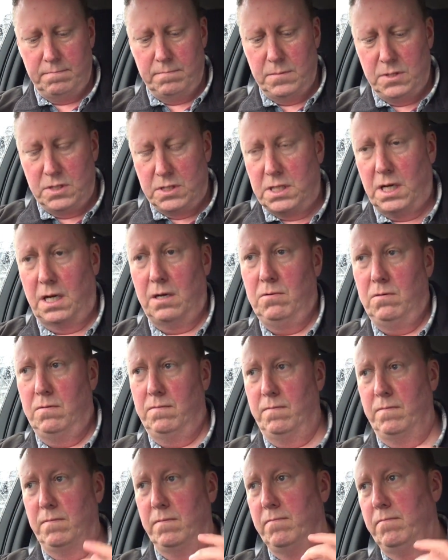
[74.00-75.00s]
So
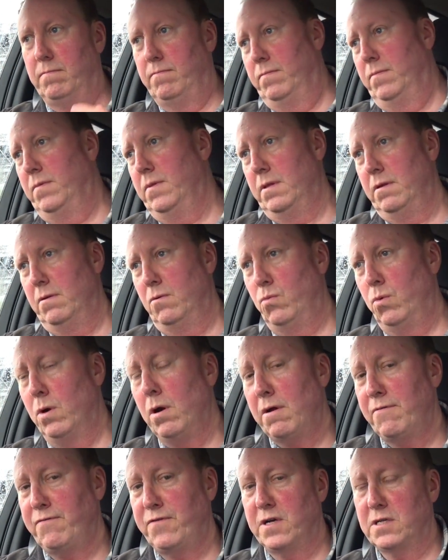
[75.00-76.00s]
when
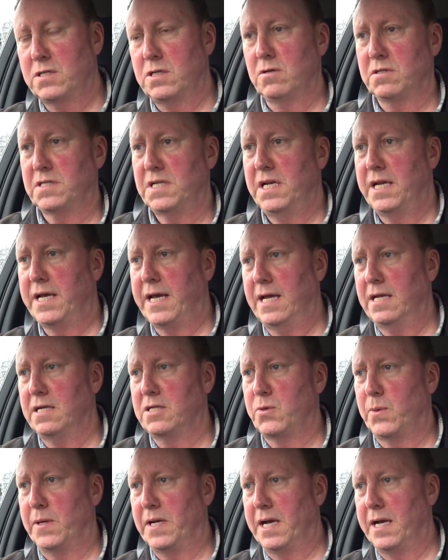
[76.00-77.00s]
I first looked into getting a
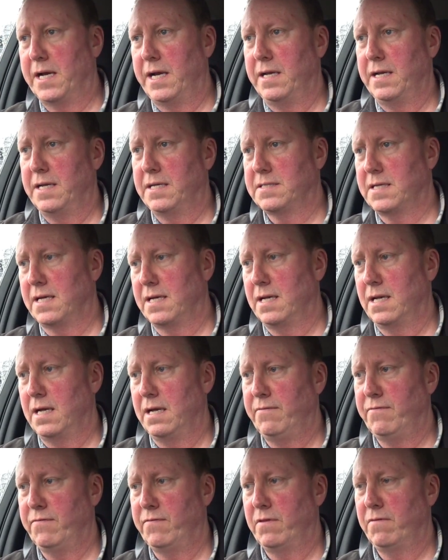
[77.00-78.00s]
2018 Nissan
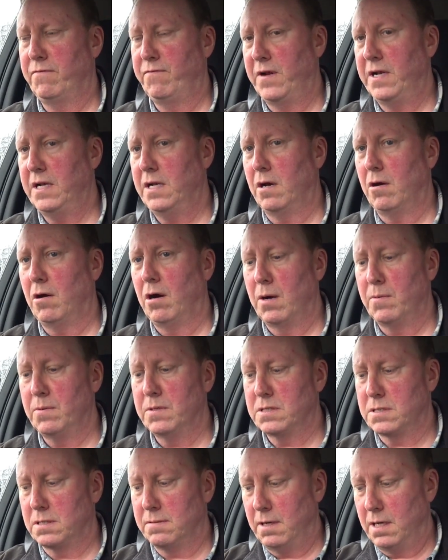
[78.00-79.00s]
Leaf, the thing that I
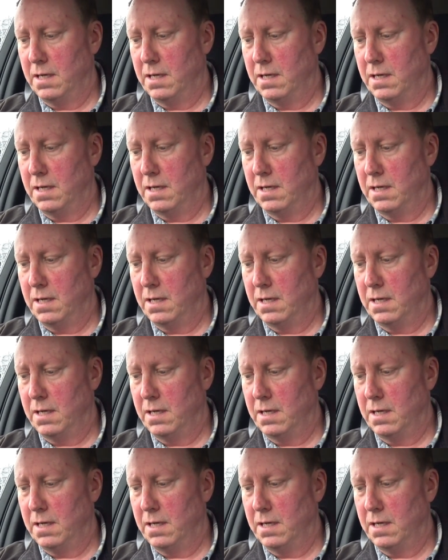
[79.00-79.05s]
was